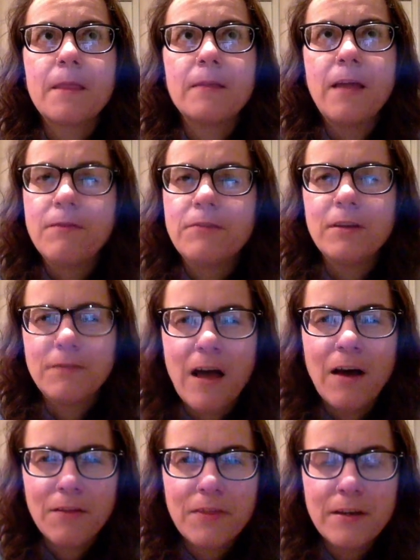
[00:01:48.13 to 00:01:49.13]
level of
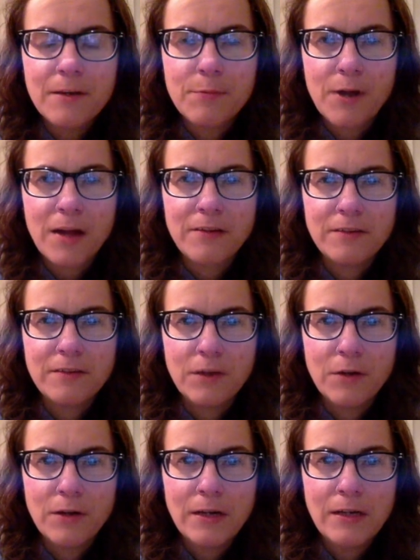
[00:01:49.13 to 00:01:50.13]
healthy to practice
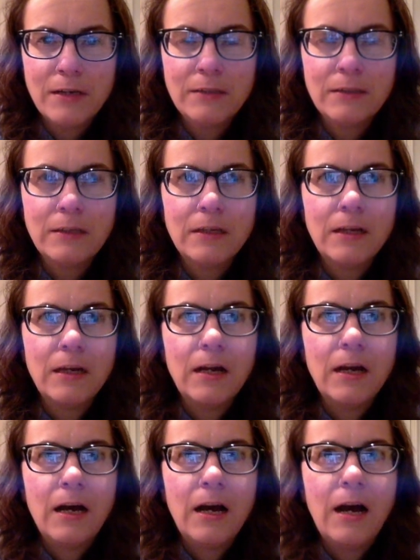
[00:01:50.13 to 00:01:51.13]
yoga.
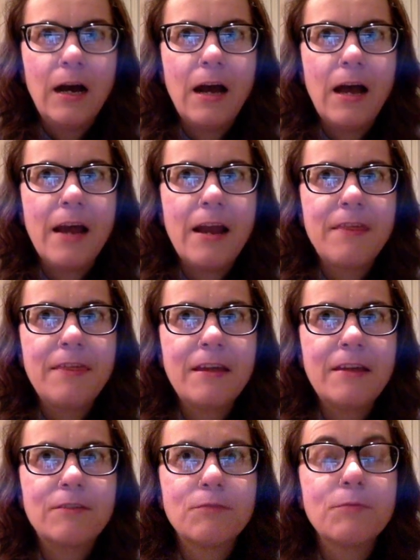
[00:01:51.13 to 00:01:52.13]
And I
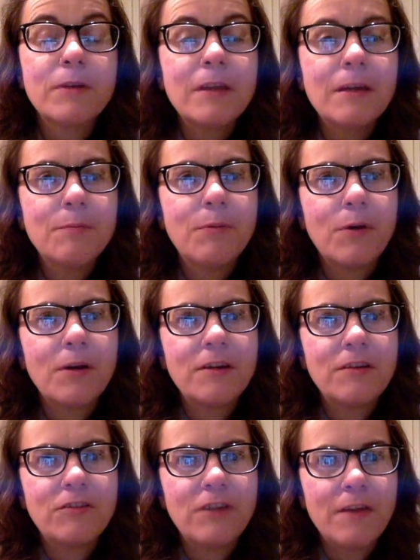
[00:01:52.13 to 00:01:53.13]
think it's really important
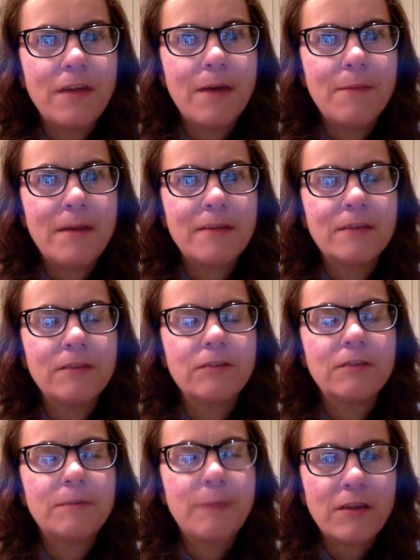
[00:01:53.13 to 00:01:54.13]
to share that message,
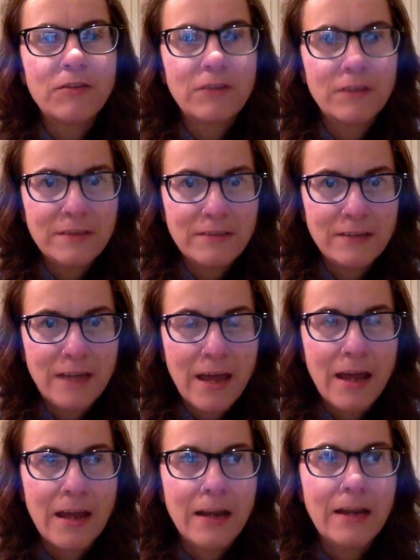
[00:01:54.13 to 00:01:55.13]
especially
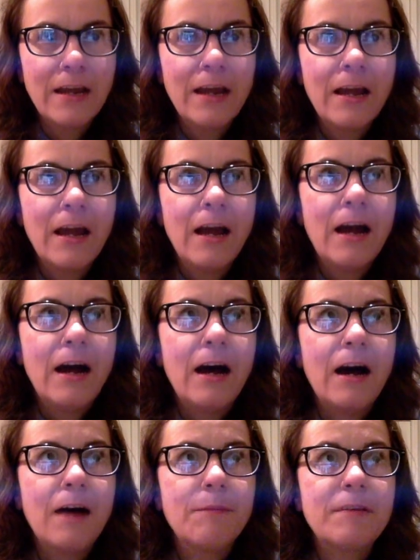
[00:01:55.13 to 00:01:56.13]
today.
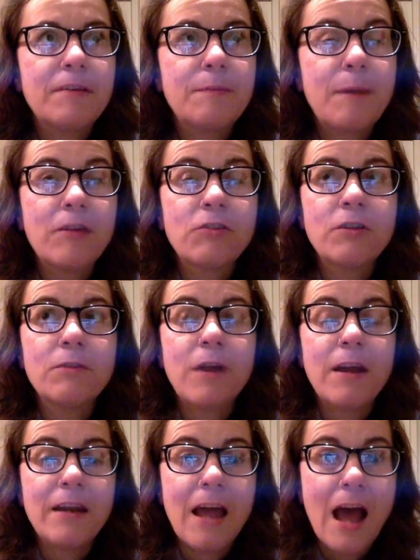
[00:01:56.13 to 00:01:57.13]
Especially
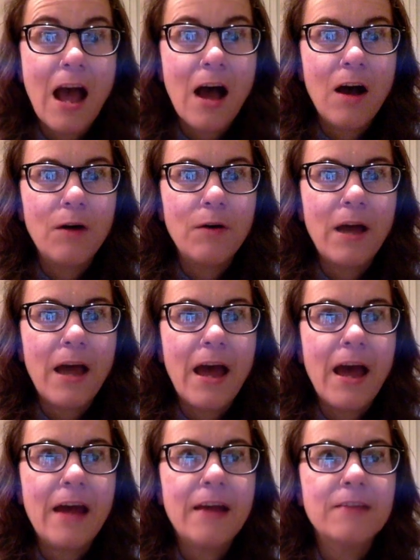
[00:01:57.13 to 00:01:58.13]
right now
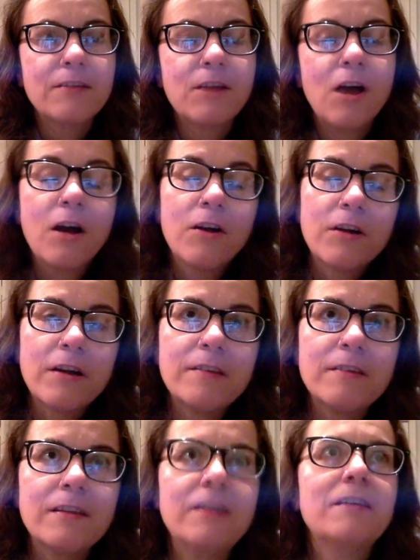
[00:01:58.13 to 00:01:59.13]
as
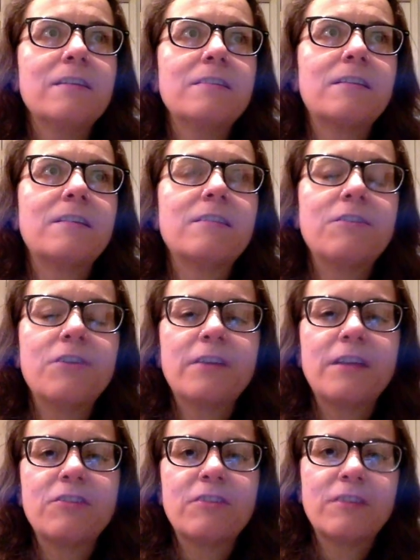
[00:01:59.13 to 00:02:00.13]
Congress is considering
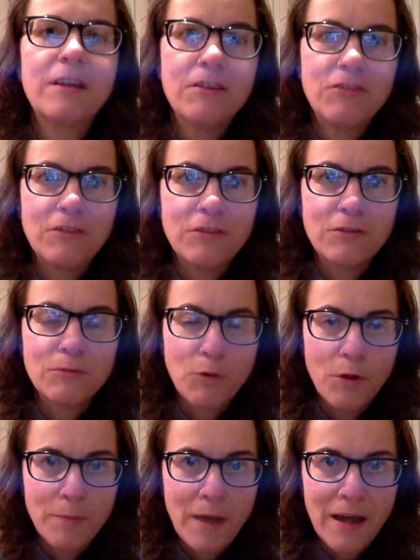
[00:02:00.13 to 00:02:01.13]
legislation to
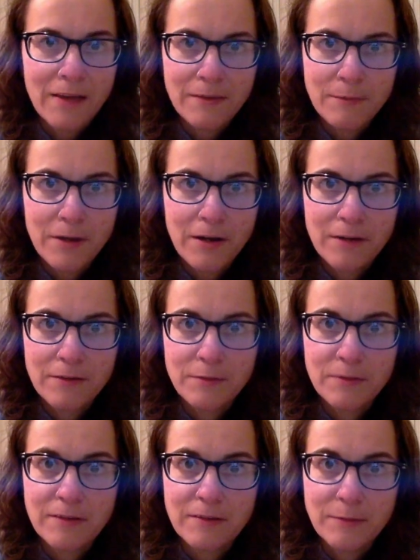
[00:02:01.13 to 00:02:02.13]
roll back the Americans
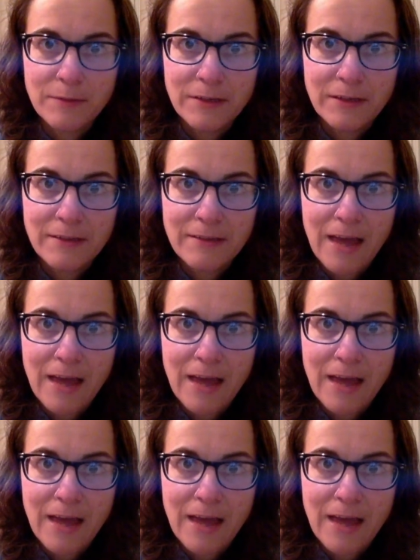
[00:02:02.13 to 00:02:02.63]
with Disabilities